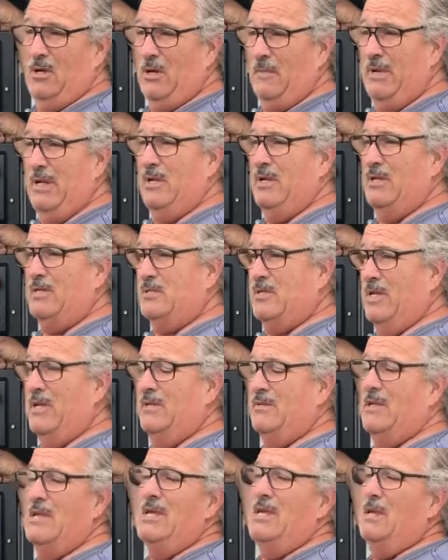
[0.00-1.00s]
I mean? Instead of
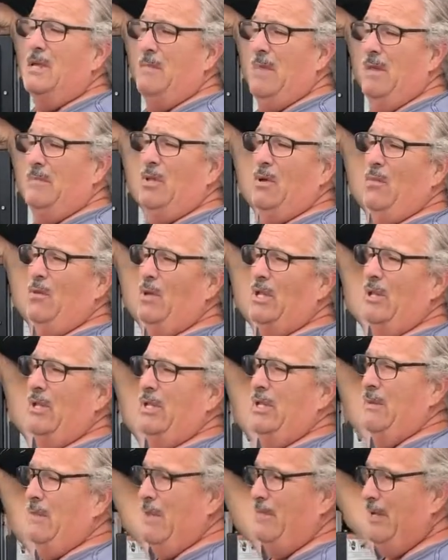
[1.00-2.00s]
maybe you
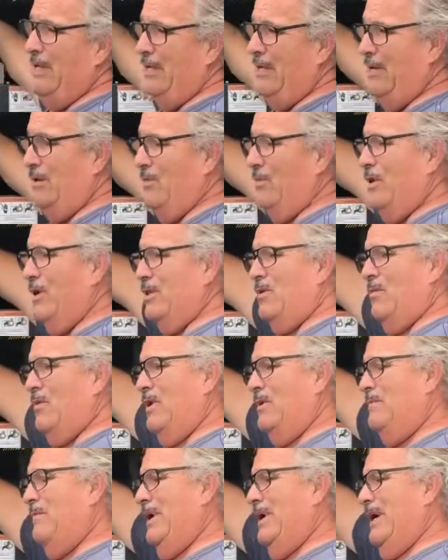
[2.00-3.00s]
didn't want it to run
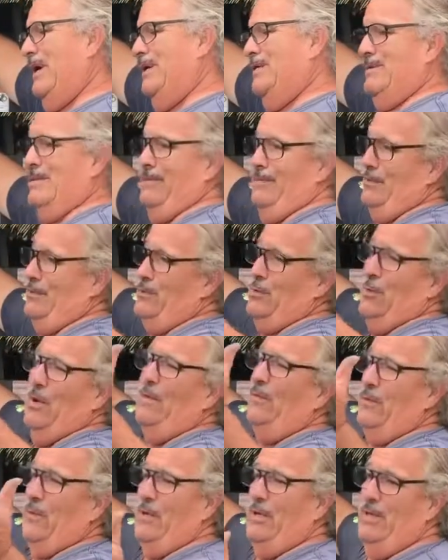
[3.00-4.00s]
past
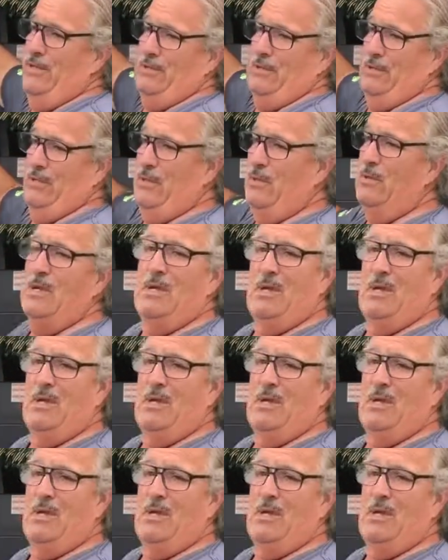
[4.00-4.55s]
12:32,